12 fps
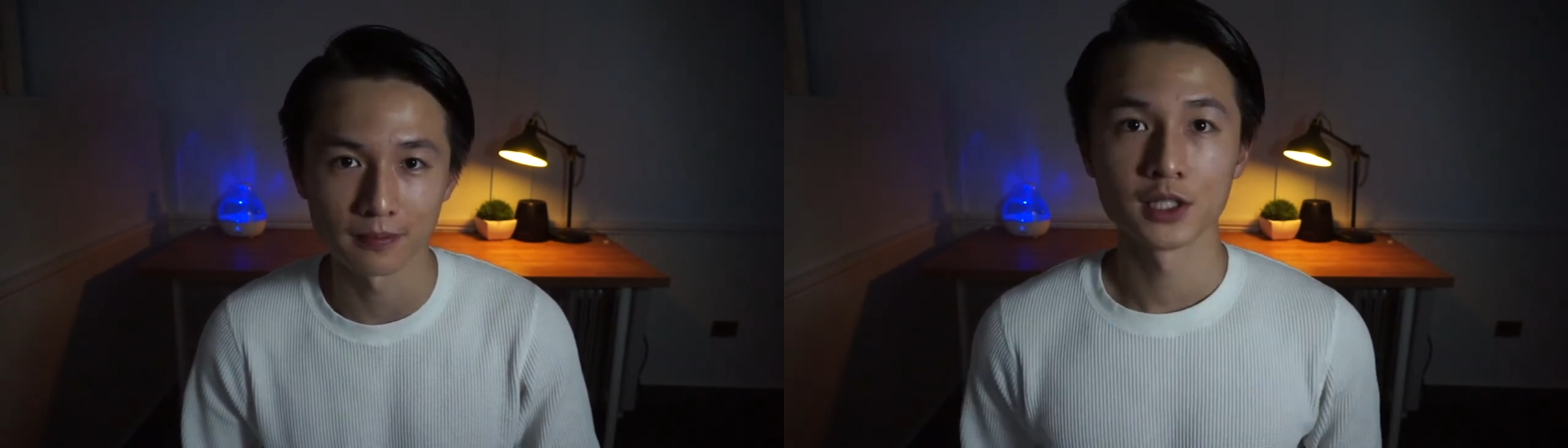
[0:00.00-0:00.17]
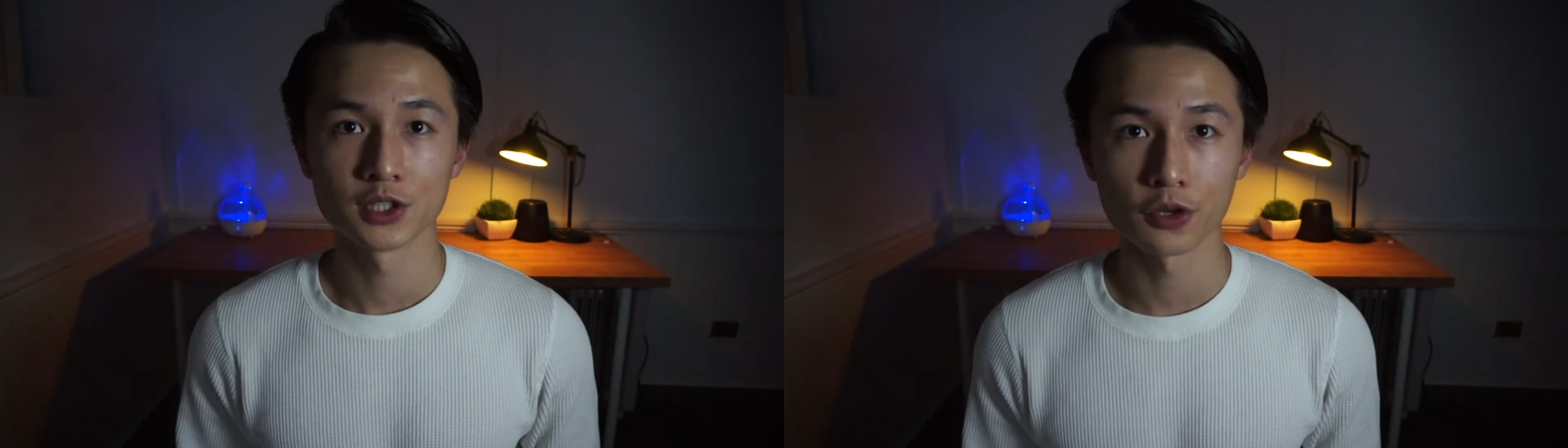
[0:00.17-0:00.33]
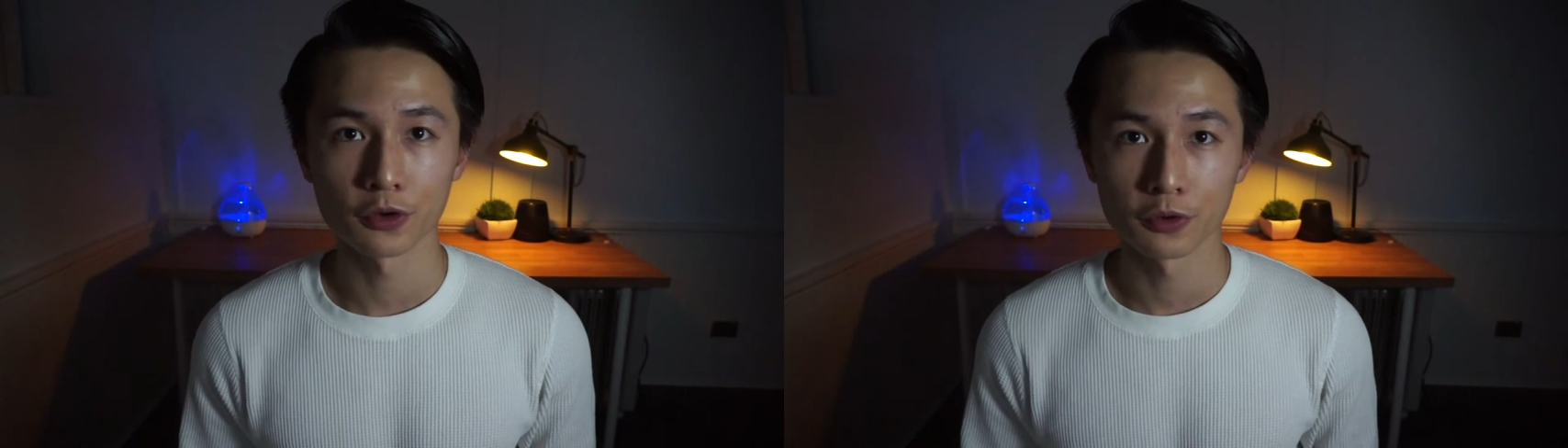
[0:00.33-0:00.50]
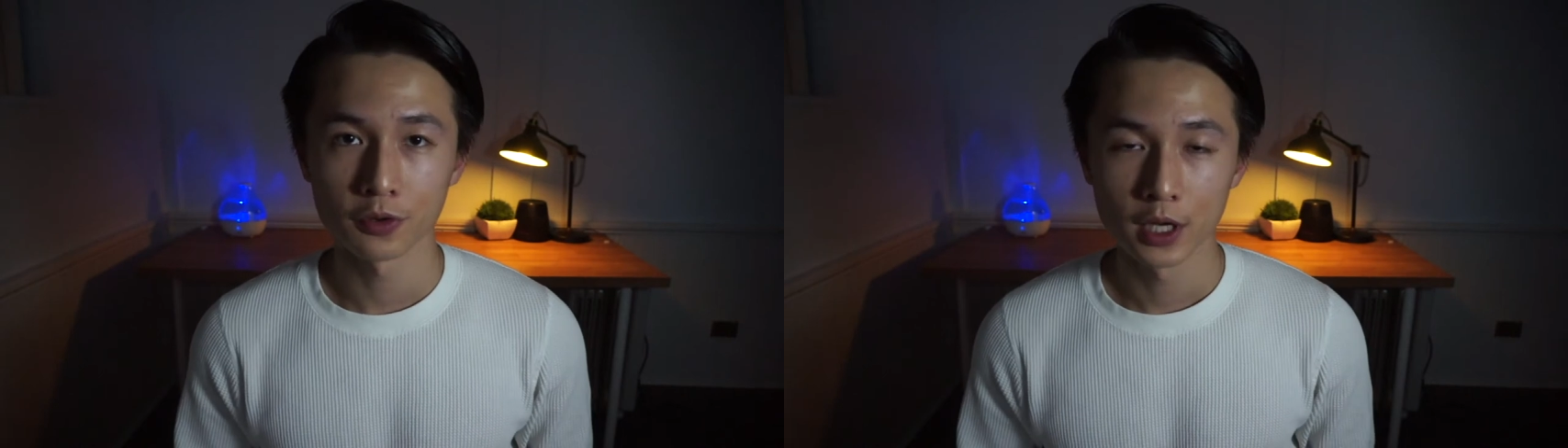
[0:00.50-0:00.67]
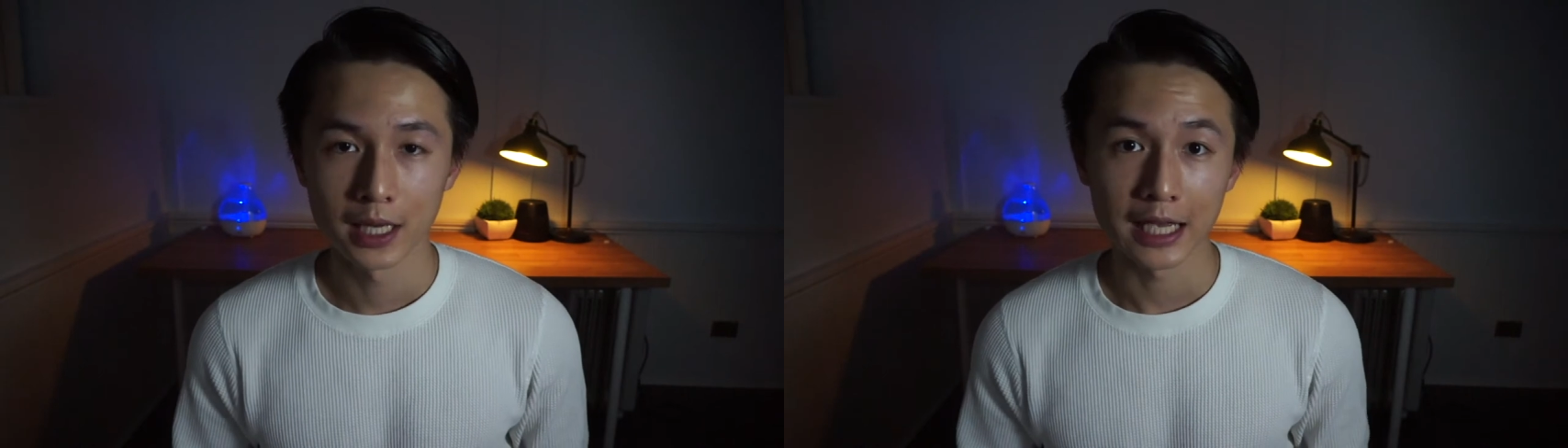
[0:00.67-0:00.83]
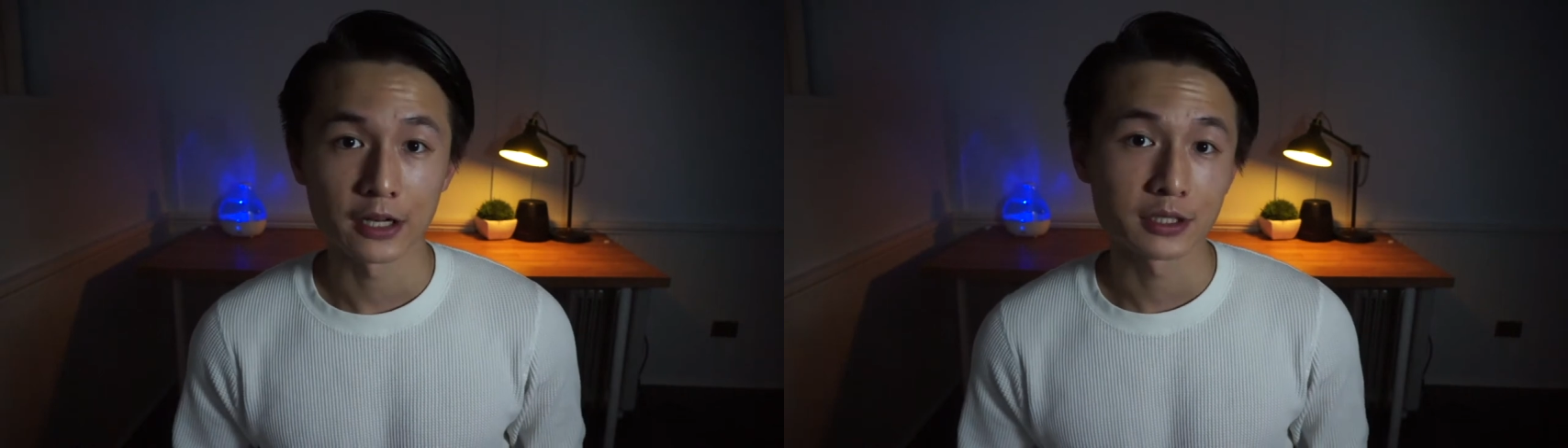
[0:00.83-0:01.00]
So
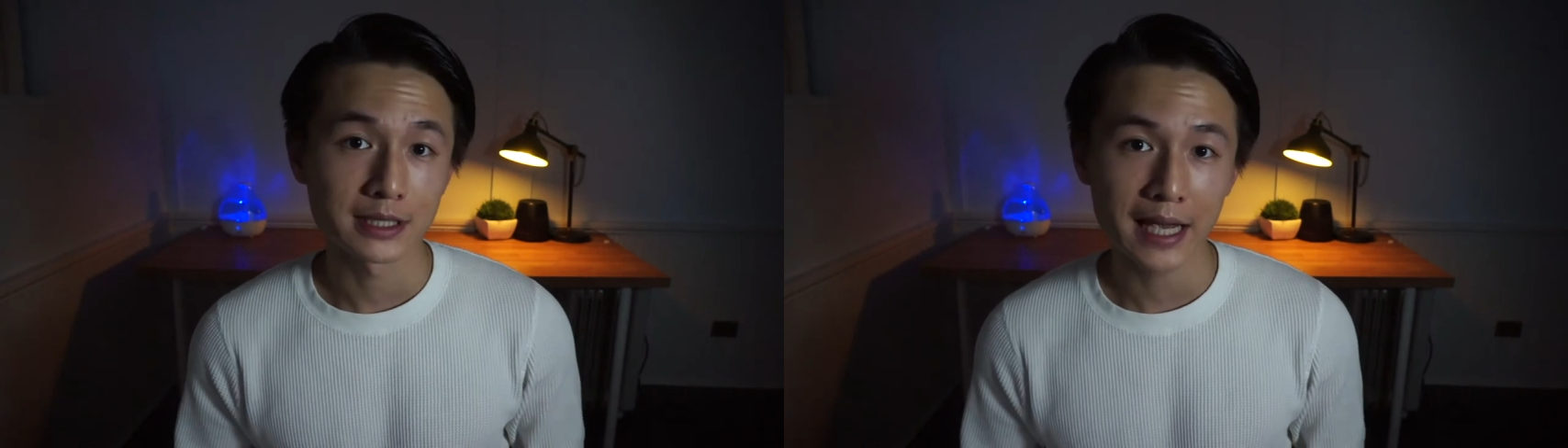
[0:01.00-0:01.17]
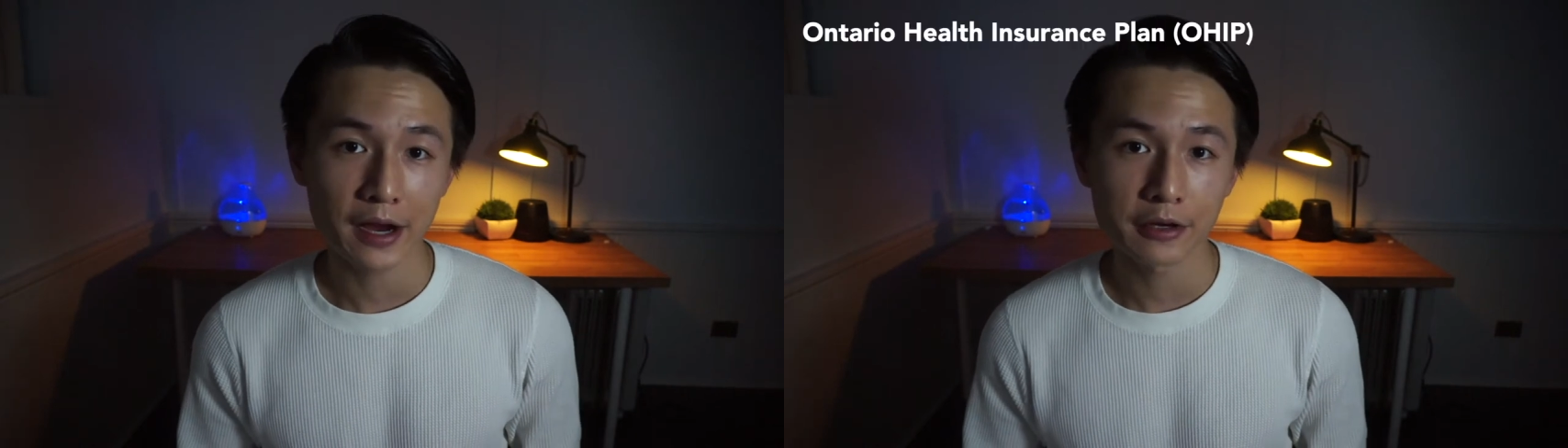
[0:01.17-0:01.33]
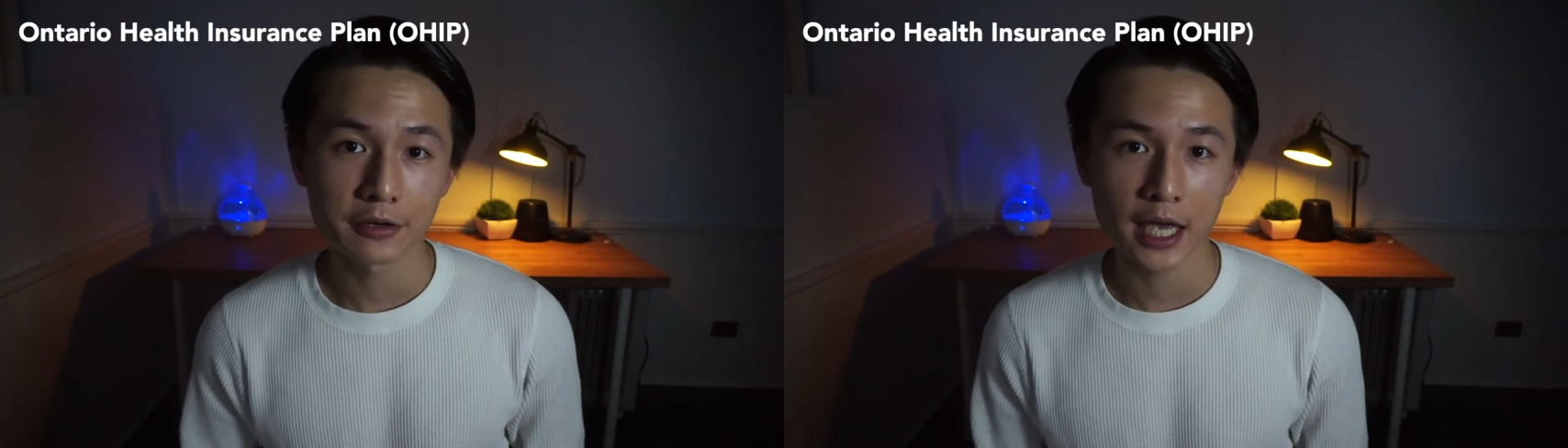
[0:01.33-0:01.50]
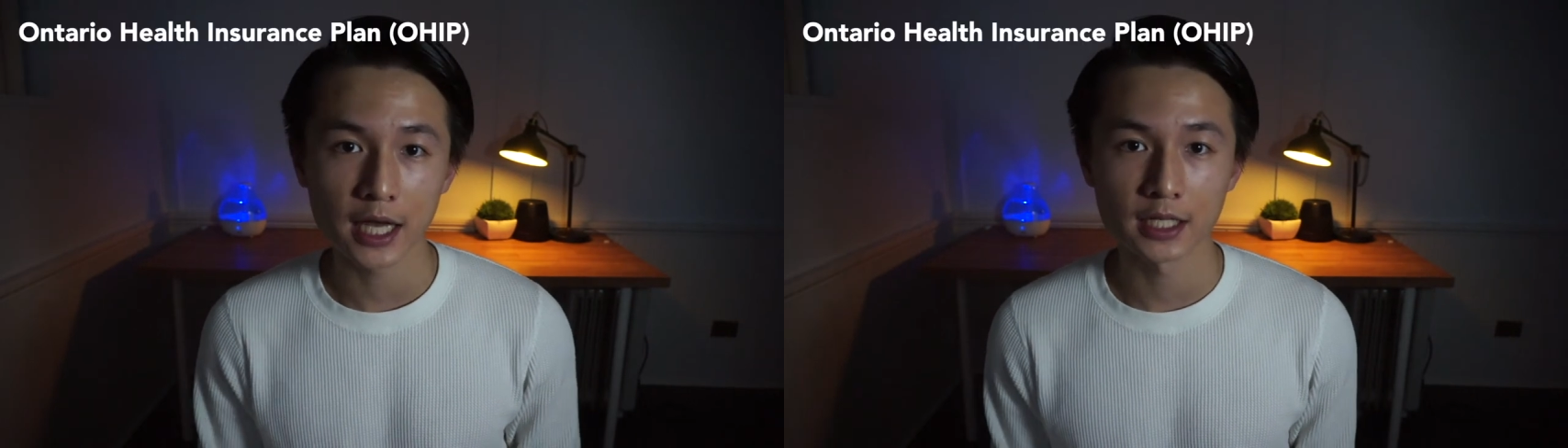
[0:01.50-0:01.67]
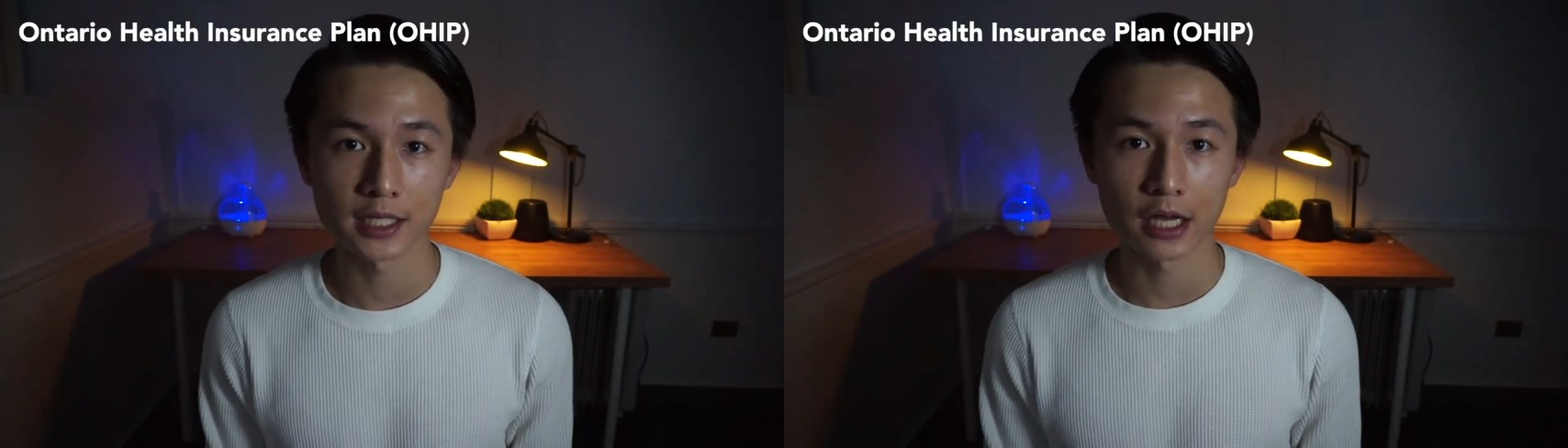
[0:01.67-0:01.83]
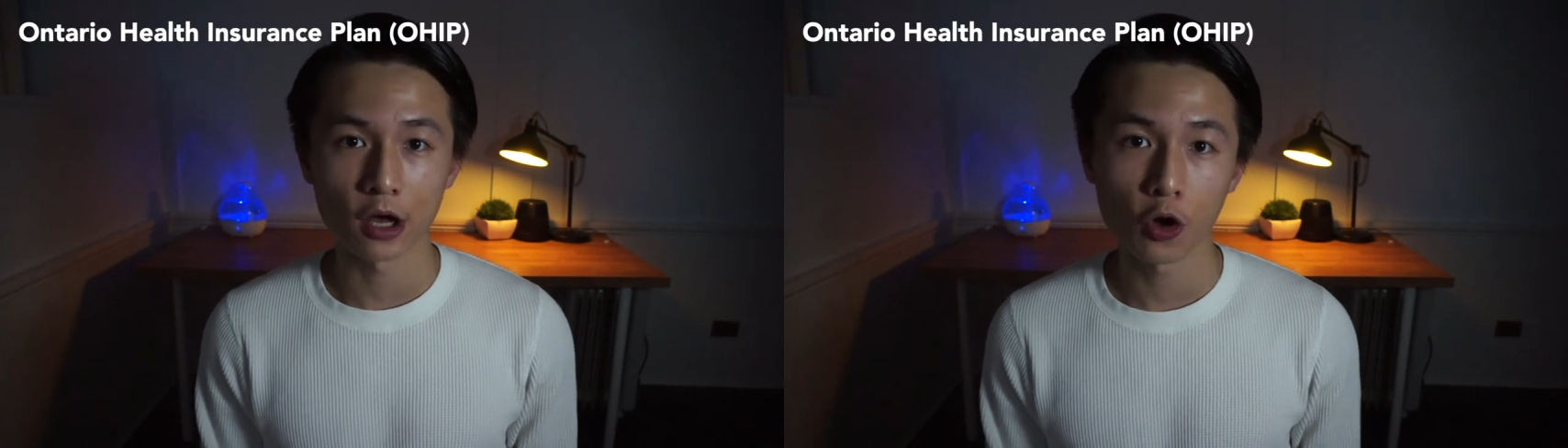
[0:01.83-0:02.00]
in Ontario, Canada,